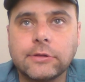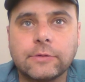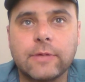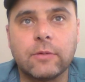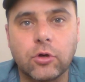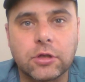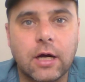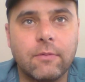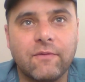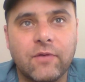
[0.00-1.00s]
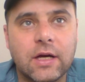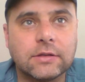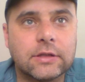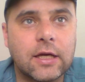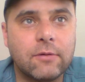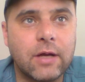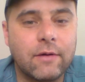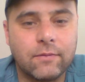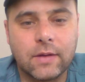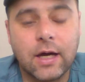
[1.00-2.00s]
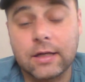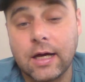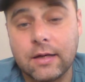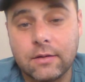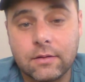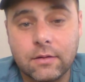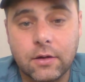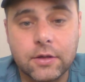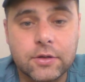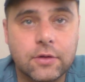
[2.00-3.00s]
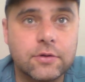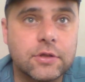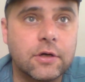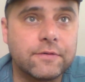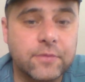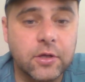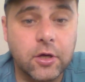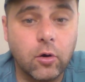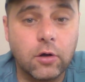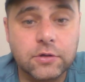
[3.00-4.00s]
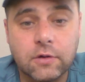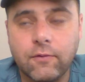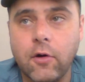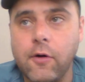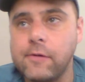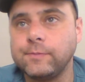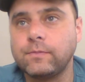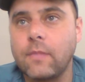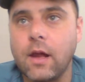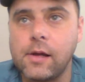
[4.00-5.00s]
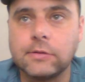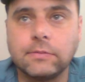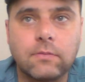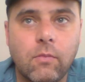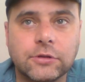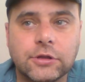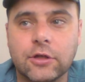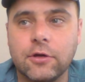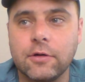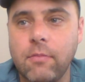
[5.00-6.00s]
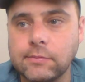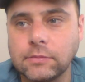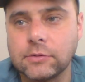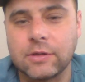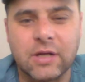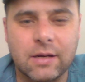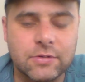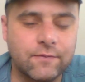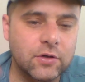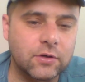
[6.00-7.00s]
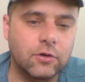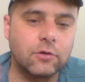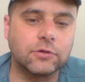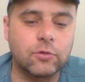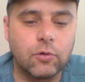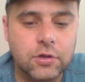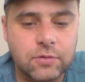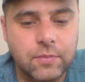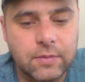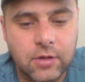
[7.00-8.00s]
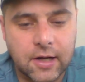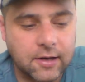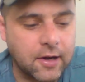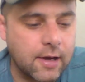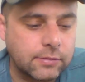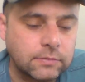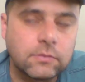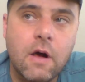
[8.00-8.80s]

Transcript: Spending more time with my fiance. We have not gotten on each other's nerves really at all so far. Um, which is good. Sometimes if you're close quarters with people, that can happen.